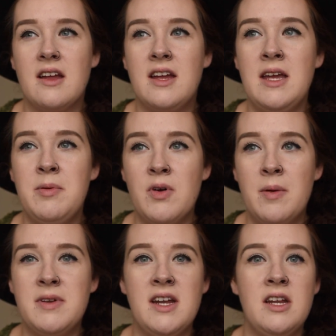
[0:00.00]
keep you
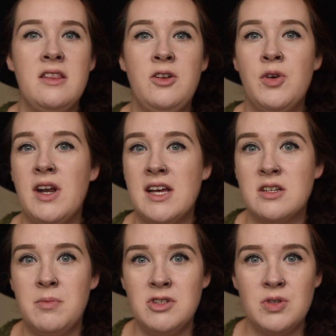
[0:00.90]
updated. You can
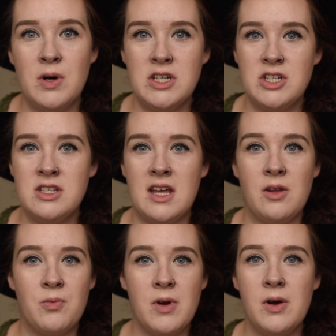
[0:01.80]
ask a bunch of questions
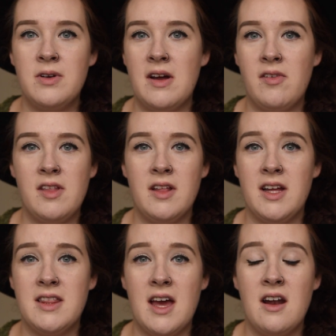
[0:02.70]
on the road and everything
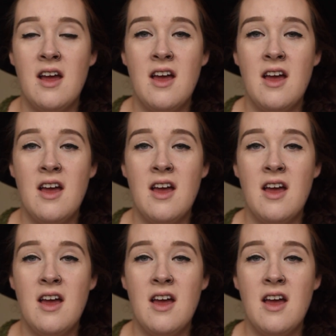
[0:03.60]
like that.